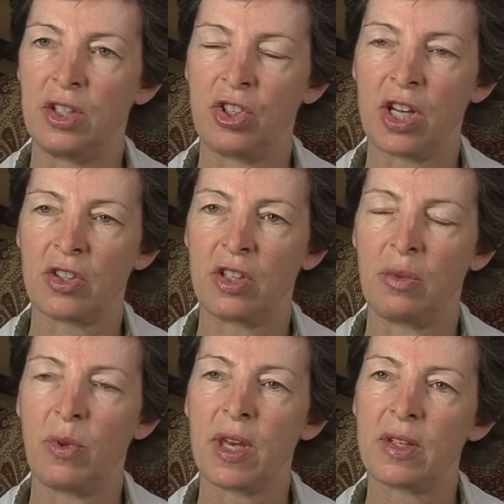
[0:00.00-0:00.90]
injection.
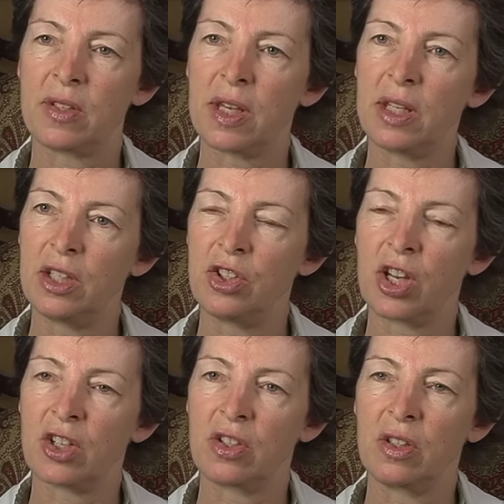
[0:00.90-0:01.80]
With that second
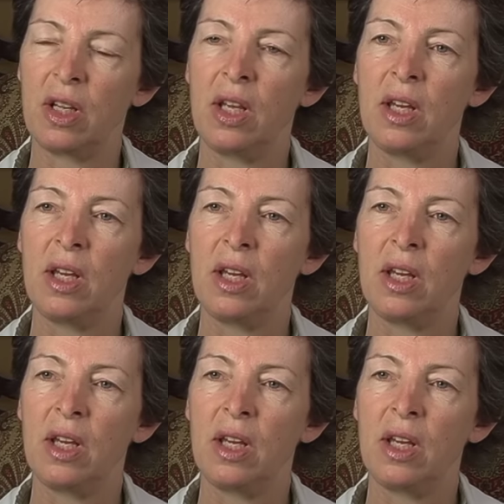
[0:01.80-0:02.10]
injection,